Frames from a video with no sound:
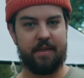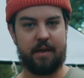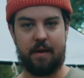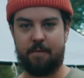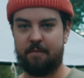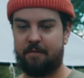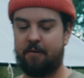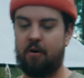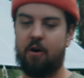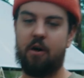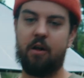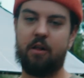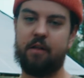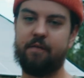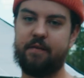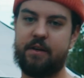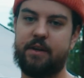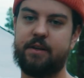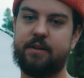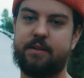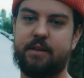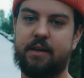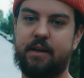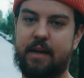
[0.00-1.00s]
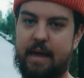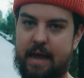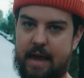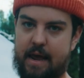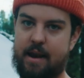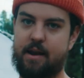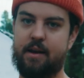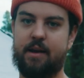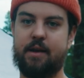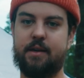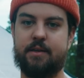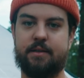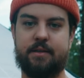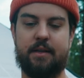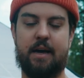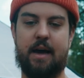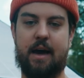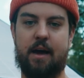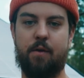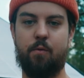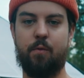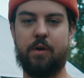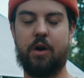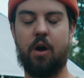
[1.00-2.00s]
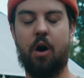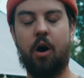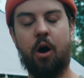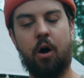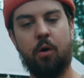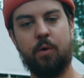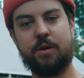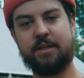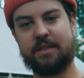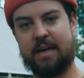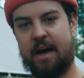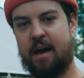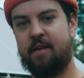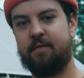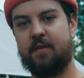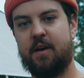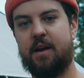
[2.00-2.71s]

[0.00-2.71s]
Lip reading: theme for all of these, again, is that we always have